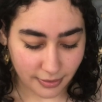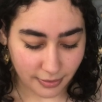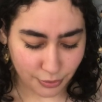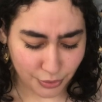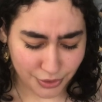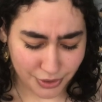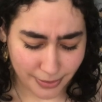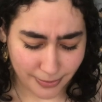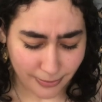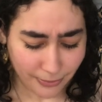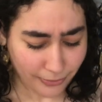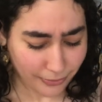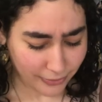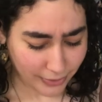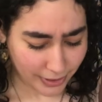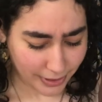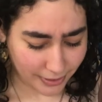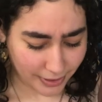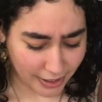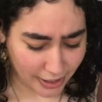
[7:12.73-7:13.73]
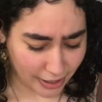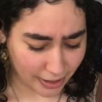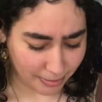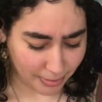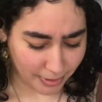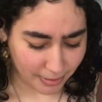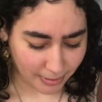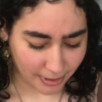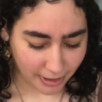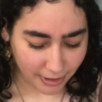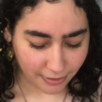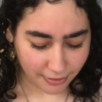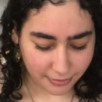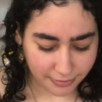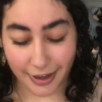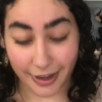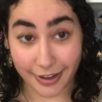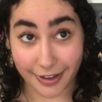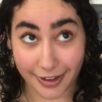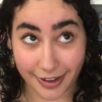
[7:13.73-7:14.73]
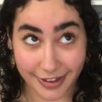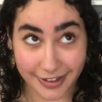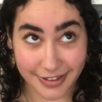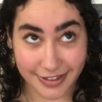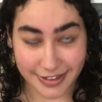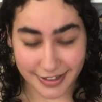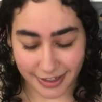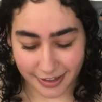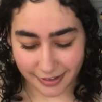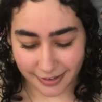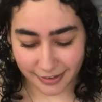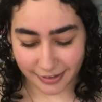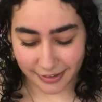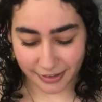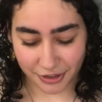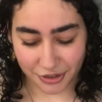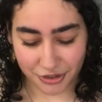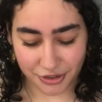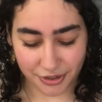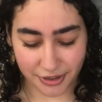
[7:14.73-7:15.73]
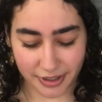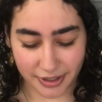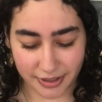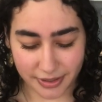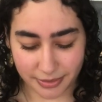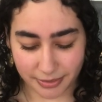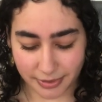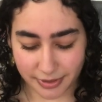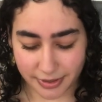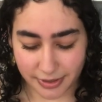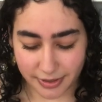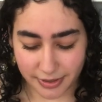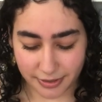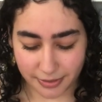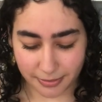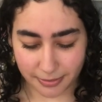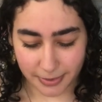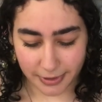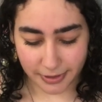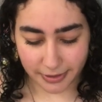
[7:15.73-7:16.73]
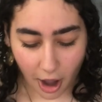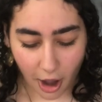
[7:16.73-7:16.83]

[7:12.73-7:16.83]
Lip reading: which I'm very happy about. I guess technically Chuuya's was too, but...